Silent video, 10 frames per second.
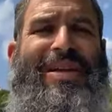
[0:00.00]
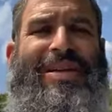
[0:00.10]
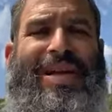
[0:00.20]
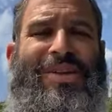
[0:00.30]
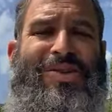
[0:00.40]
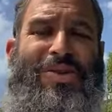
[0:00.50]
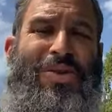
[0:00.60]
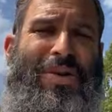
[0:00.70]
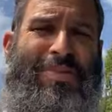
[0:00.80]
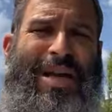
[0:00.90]
They tell a
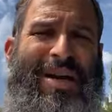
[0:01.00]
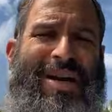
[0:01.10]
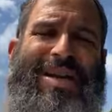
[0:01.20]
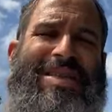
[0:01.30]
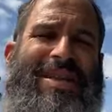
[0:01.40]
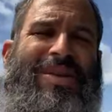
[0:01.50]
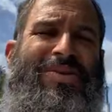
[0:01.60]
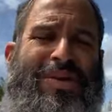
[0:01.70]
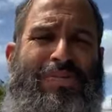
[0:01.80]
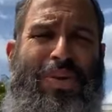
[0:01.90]
story about a chassid
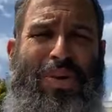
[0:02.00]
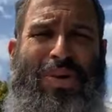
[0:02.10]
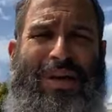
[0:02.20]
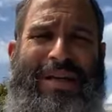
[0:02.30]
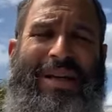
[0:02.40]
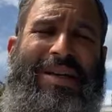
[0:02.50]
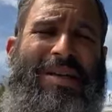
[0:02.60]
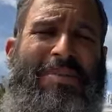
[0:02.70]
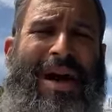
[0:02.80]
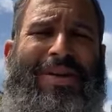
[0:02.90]
who was poor and needed
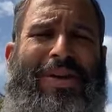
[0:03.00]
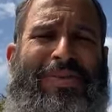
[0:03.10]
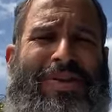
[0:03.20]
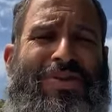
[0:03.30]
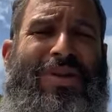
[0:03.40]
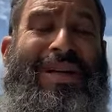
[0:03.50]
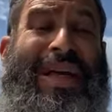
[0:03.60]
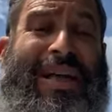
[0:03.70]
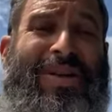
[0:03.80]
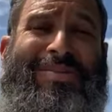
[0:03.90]
to marry off his daughter. He
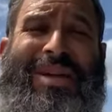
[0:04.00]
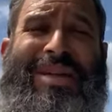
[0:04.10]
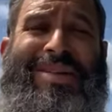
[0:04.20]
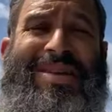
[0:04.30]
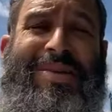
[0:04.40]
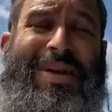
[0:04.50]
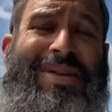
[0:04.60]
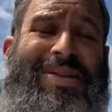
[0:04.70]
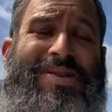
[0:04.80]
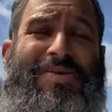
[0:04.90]
had no money, so he
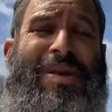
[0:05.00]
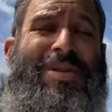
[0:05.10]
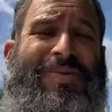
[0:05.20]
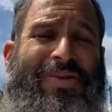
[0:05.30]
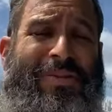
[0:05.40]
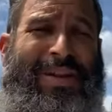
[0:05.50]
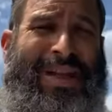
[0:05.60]
went to his Rebbe for a